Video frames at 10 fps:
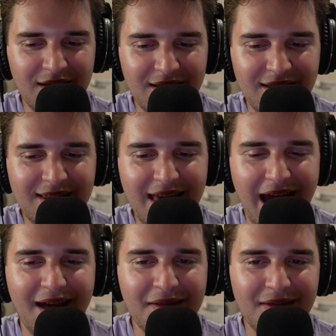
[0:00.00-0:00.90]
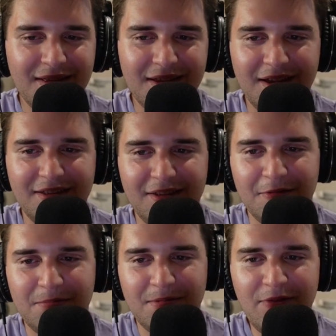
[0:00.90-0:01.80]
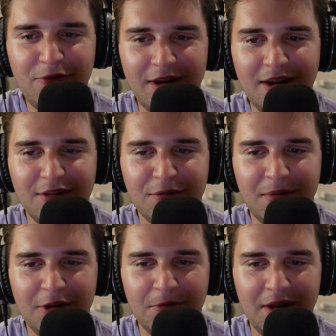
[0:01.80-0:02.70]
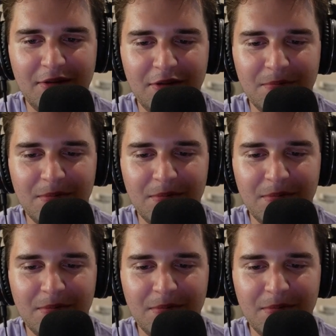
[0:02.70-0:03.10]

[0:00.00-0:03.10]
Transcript: Yeah. So give credit to 2022.